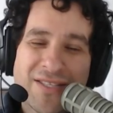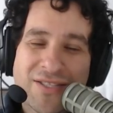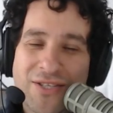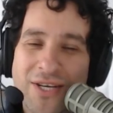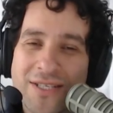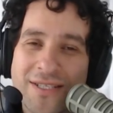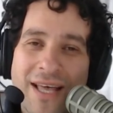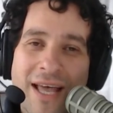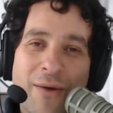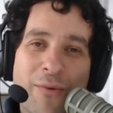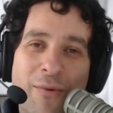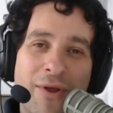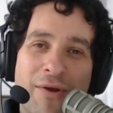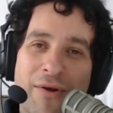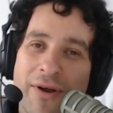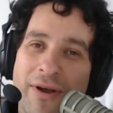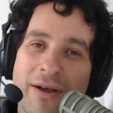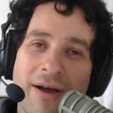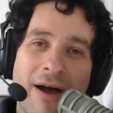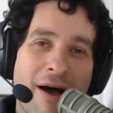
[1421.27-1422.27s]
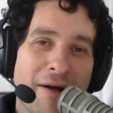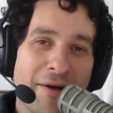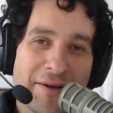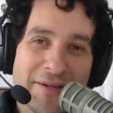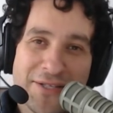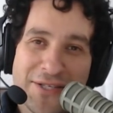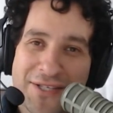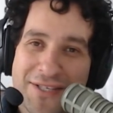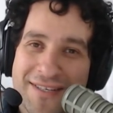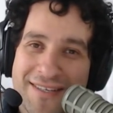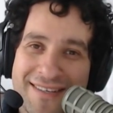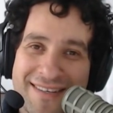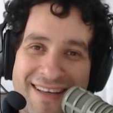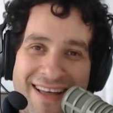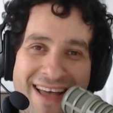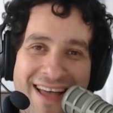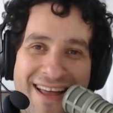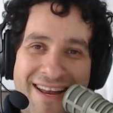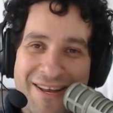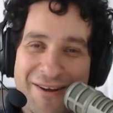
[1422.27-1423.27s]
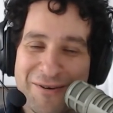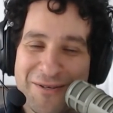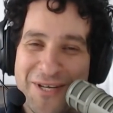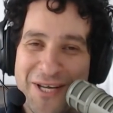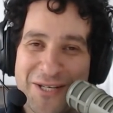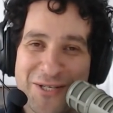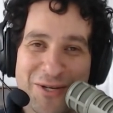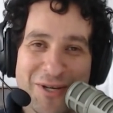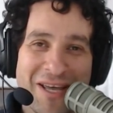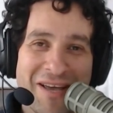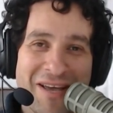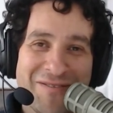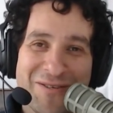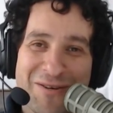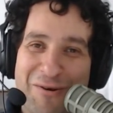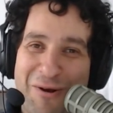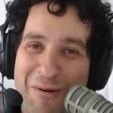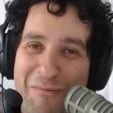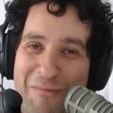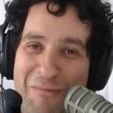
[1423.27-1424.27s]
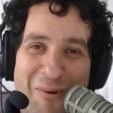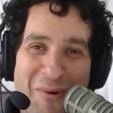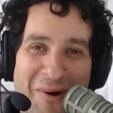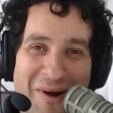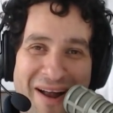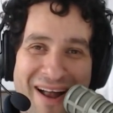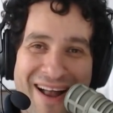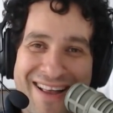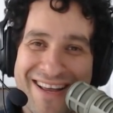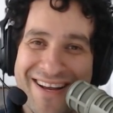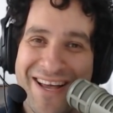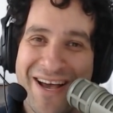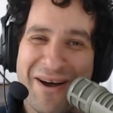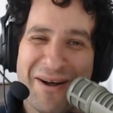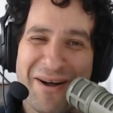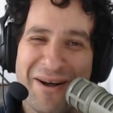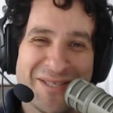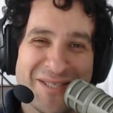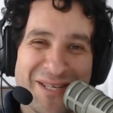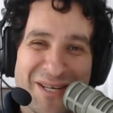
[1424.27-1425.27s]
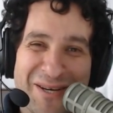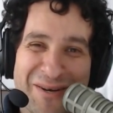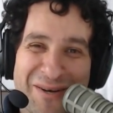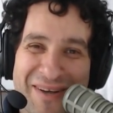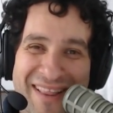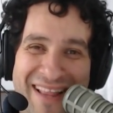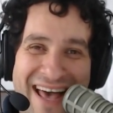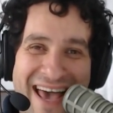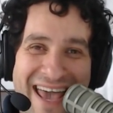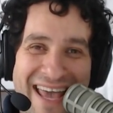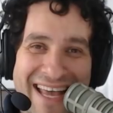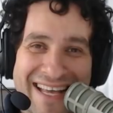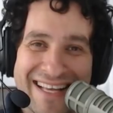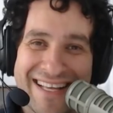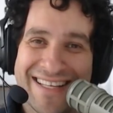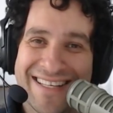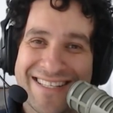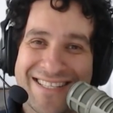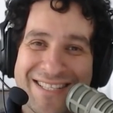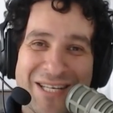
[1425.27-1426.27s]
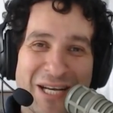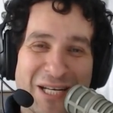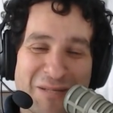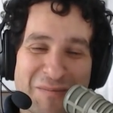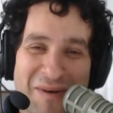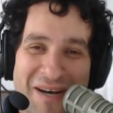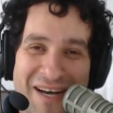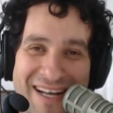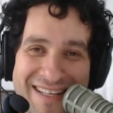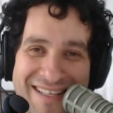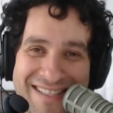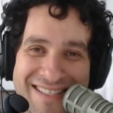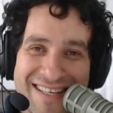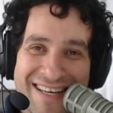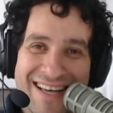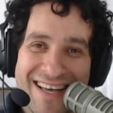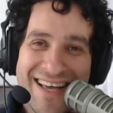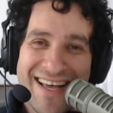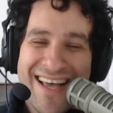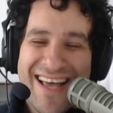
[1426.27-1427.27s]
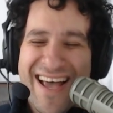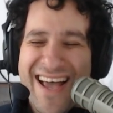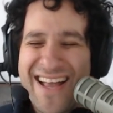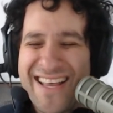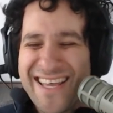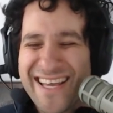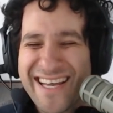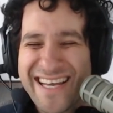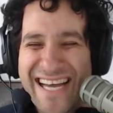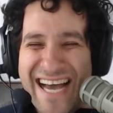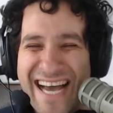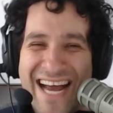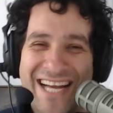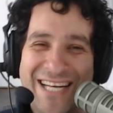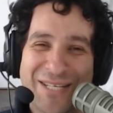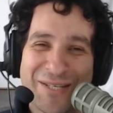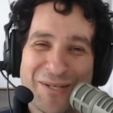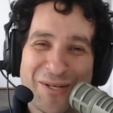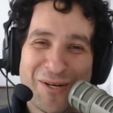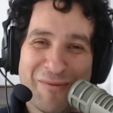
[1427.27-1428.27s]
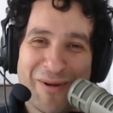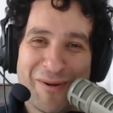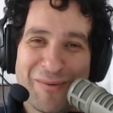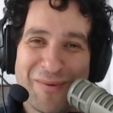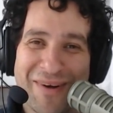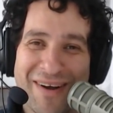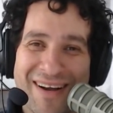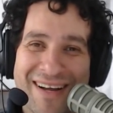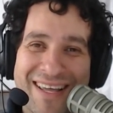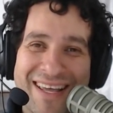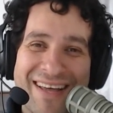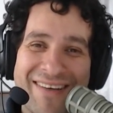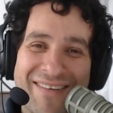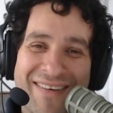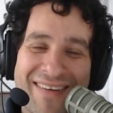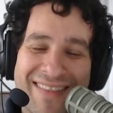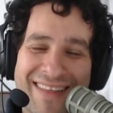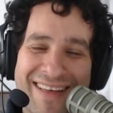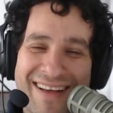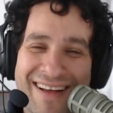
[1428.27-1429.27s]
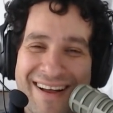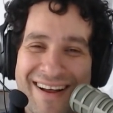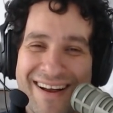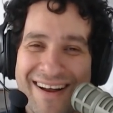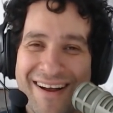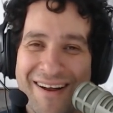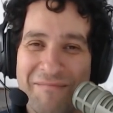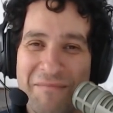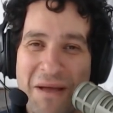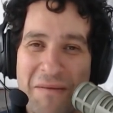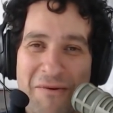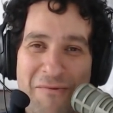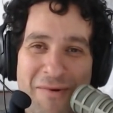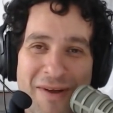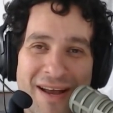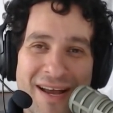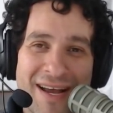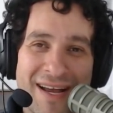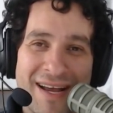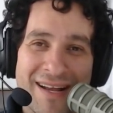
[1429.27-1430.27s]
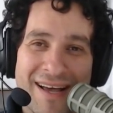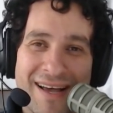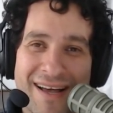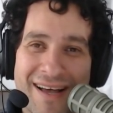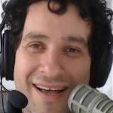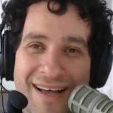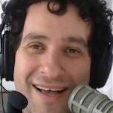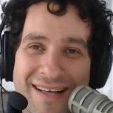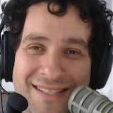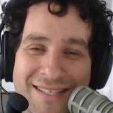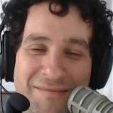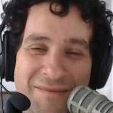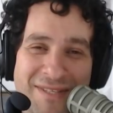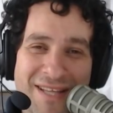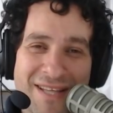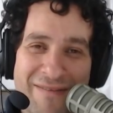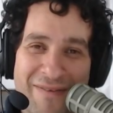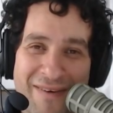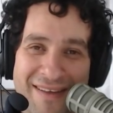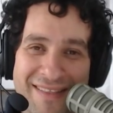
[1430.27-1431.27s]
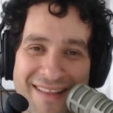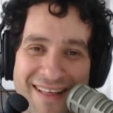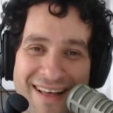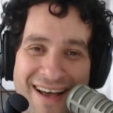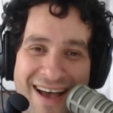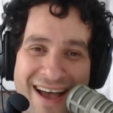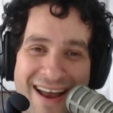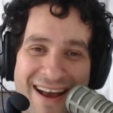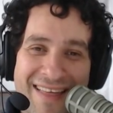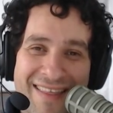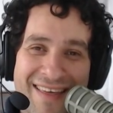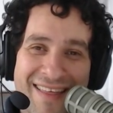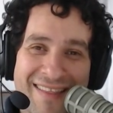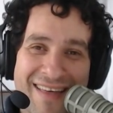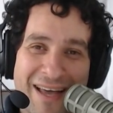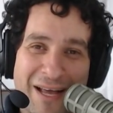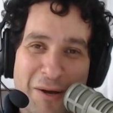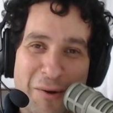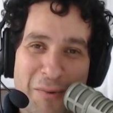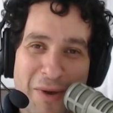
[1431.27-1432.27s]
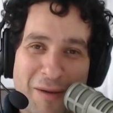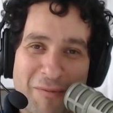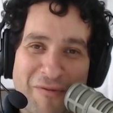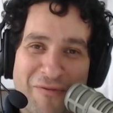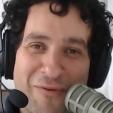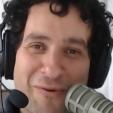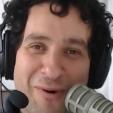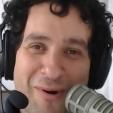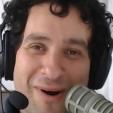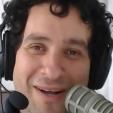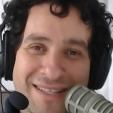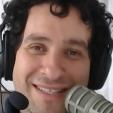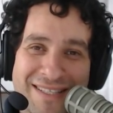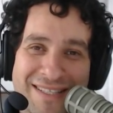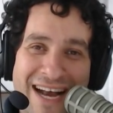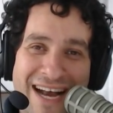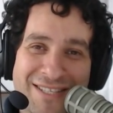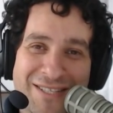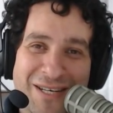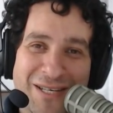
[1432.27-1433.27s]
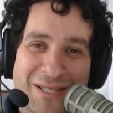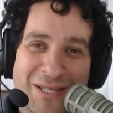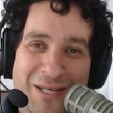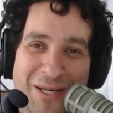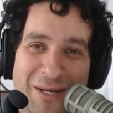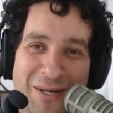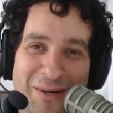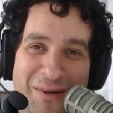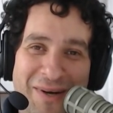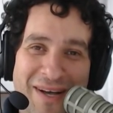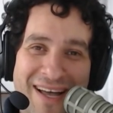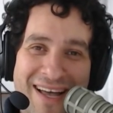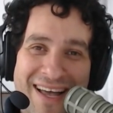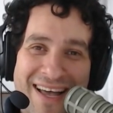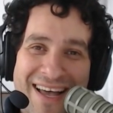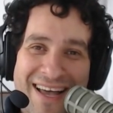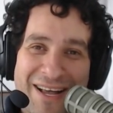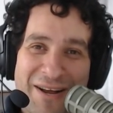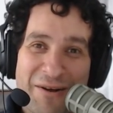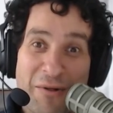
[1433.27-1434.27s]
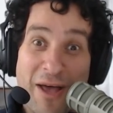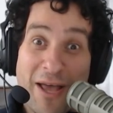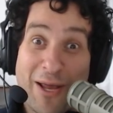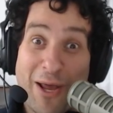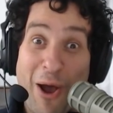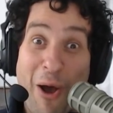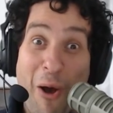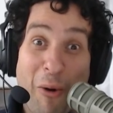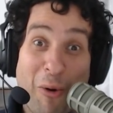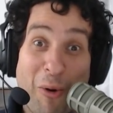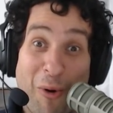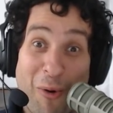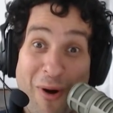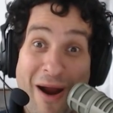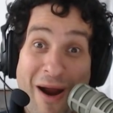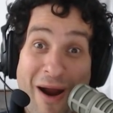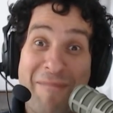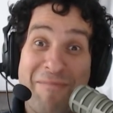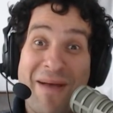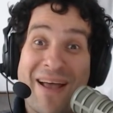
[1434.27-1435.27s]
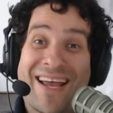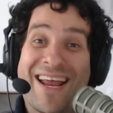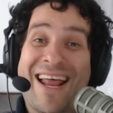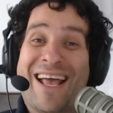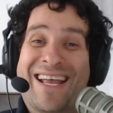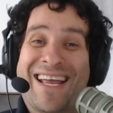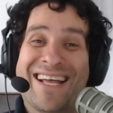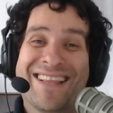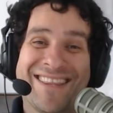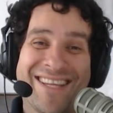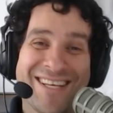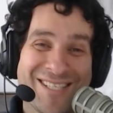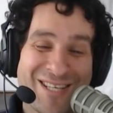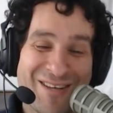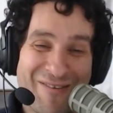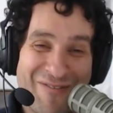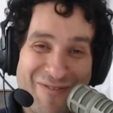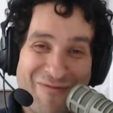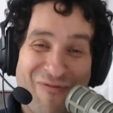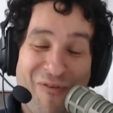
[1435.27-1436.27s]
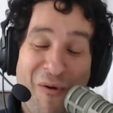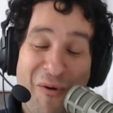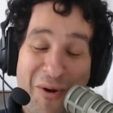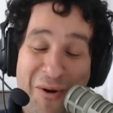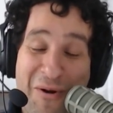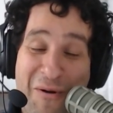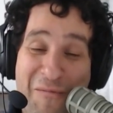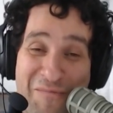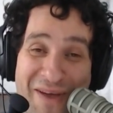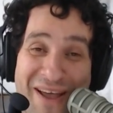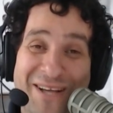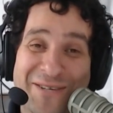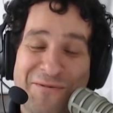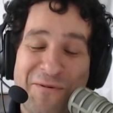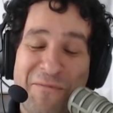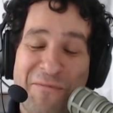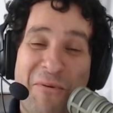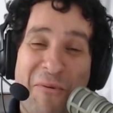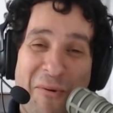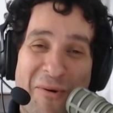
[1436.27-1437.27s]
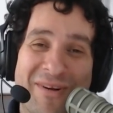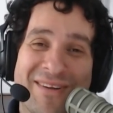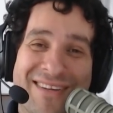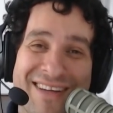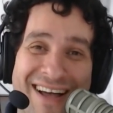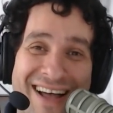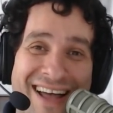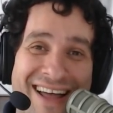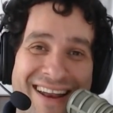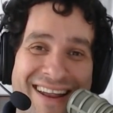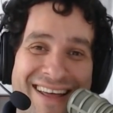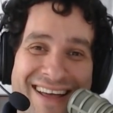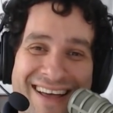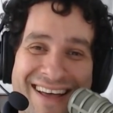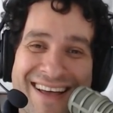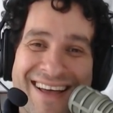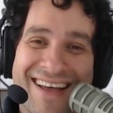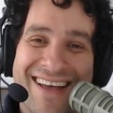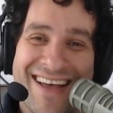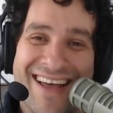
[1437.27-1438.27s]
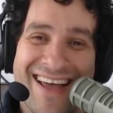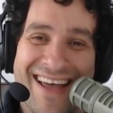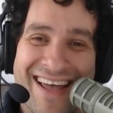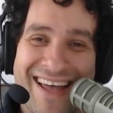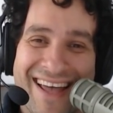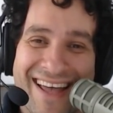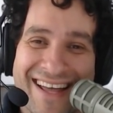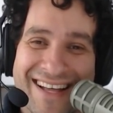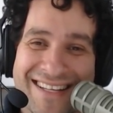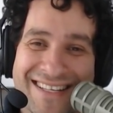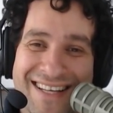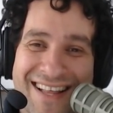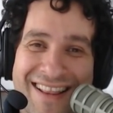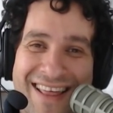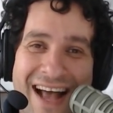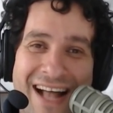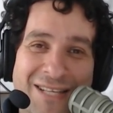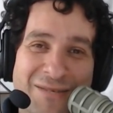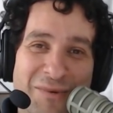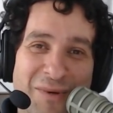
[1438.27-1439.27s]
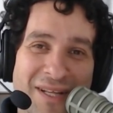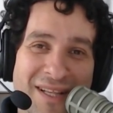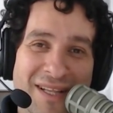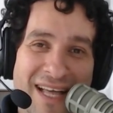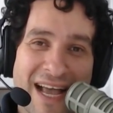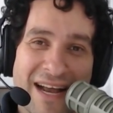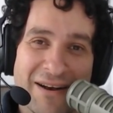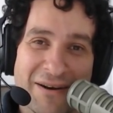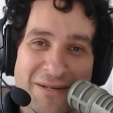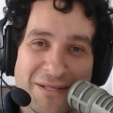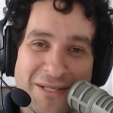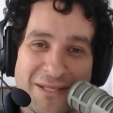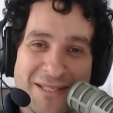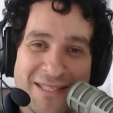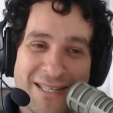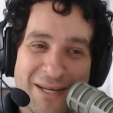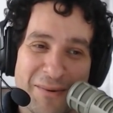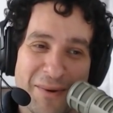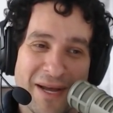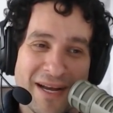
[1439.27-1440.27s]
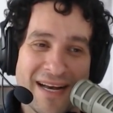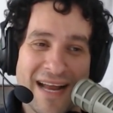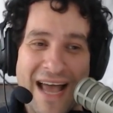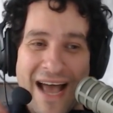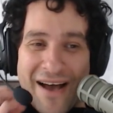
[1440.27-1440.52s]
it's just like when you're in college and your teacher gives you a report and you know it's due in like 6 months and you kind of do a little bit of work here and there, maybe read some stuff online, and then like a week before it's actually due, you're like, oh crap, I gotta get this 400-page report done. And that's what Leander's doing